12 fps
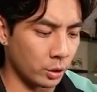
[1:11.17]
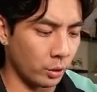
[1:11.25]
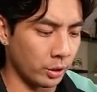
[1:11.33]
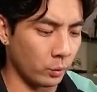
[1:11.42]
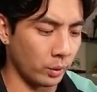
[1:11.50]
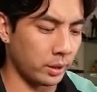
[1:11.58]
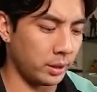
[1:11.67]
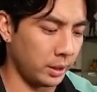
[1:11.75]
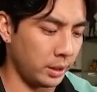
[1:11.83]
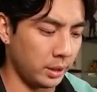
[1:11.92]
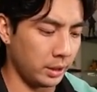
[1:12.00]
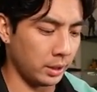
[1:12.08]
going with
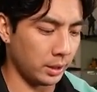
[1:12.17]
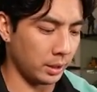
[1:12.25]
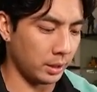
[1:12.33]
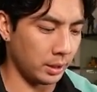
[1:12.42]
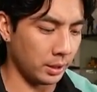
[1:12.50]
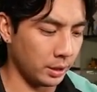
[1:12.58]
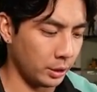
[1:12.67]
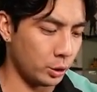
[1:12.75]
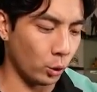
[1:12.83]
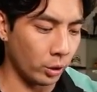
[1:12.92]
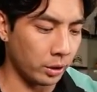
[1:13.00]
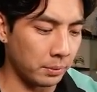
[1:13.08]
the
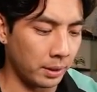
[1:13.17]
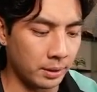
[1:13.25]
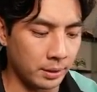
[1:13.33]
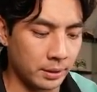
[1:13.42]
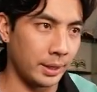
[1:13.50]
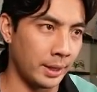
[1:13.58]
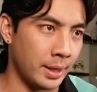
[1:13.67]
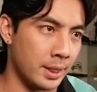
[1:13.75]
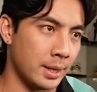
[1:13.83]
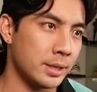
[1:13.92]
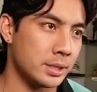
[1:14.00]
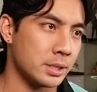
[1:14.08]
Doraemon. In
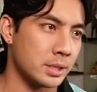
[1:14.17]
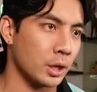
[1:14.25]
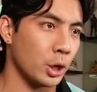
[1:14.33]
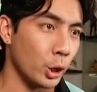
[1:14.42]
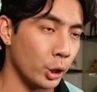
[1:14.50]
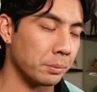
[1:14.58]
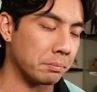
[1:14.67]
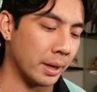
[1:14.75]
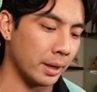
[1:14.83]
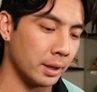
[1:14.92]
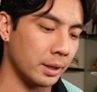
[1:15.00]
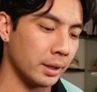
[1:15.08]
this current
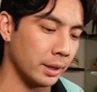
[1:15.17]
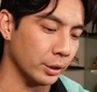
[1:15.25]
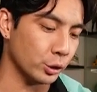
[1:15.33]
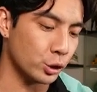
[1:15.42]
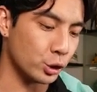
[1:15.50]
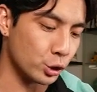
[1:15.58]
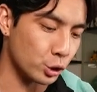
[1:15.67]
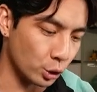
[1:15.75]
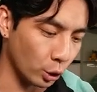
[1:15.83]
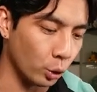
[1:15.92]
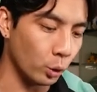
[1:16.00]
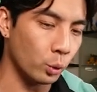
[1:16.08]
meta is
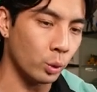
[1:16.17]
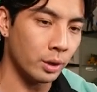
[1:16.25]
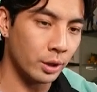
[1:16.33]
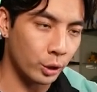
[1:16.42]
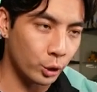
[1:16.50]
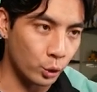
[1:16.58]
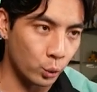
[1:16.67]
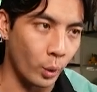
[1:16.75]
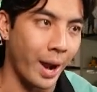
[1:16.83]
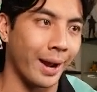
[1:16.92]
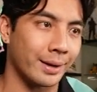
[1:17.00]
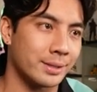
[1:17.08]
so
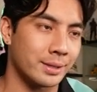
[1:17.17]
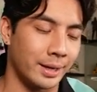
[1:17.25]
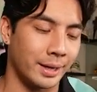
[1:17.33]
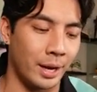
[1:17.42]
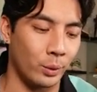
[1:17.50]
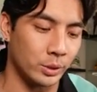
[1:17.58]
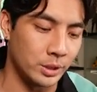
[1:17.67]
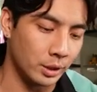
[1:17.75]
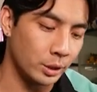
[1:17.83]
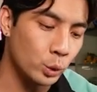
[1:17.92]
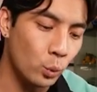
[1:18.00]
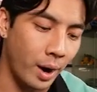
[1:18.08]
cracked, and I will tell
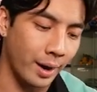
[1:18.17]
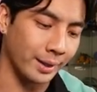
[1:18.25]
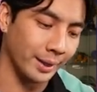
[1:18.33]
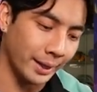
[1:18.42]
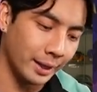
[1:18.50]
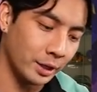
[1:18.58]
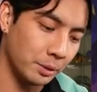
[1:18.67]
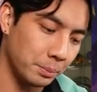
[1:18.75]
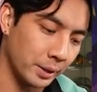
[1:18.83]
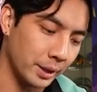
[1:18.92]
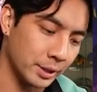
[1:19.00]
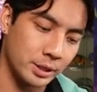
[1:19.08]
you why later,
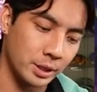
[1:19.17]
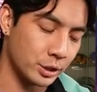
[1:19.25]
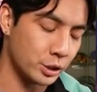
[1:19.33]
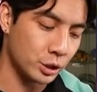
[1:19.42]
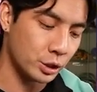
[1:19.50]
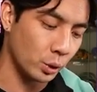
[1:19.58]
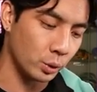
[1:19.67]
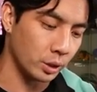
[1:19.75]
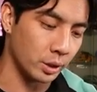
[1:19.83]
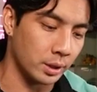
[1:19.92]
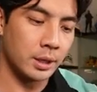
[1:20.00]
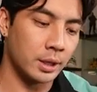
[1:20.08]
but it's just so
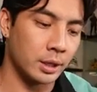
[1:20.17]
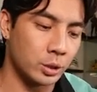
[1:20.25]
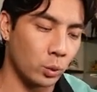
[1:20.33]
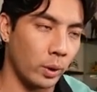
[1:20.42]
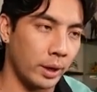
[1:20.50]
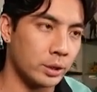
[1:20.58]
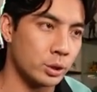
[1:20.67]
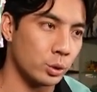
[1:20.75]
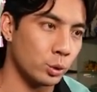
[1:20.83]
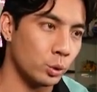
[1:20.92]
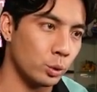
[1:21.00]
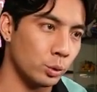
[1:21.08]
good. There's a way
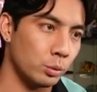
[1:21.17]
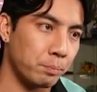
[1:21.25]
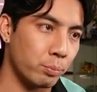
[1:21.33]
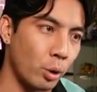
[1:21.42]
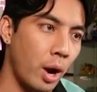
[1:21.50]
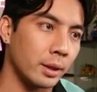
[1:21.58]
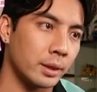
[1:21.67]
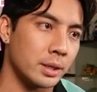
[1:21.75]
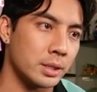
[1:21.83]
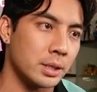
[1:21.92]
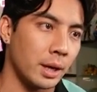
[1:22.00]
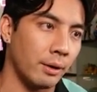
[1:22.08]
to proc
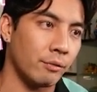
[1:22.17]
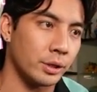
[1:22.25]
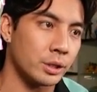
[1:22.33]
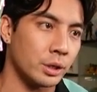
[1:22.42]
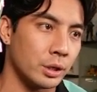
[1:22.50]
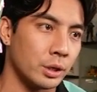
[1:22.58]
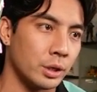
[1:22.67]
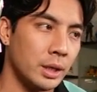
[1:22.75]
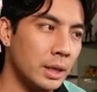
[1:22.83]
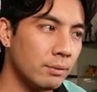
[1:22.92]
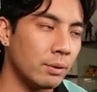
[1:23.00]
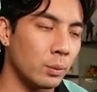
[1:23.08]
this every turn,
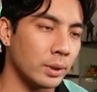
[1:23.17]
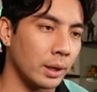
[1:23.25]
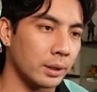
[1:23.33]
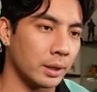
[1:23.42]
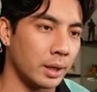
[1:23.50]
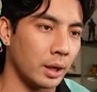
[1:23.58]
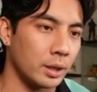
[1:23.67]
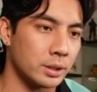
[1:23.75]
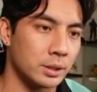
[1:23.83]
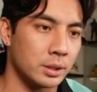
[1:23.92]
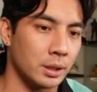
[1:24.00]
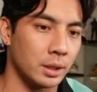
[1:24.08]
even without the
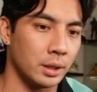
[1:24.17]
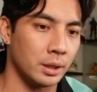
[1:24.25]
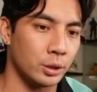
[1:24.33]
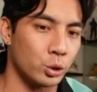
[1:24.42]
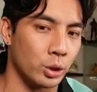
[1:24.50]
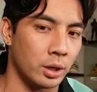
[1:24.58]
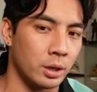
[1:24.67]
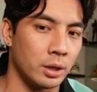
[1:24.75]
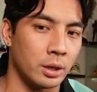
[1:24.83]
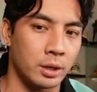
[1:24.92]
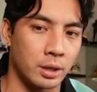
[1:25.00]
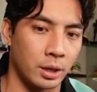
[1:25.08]
Chaos
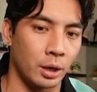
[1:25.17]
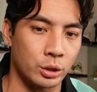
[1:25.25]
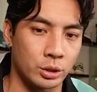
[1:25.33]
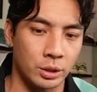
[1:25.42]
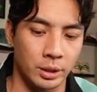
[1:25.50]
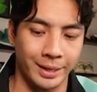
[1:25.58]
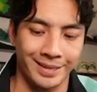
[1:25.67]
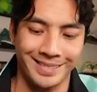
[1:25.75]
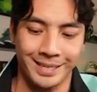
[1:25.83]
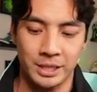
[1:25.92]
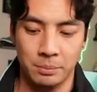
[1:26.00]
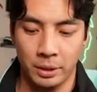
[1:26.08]
Chaostra X
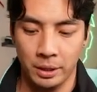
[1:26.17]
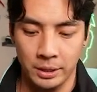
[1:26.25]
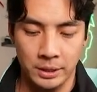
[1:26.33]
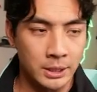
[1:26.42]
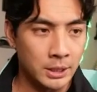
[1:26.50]
antibody.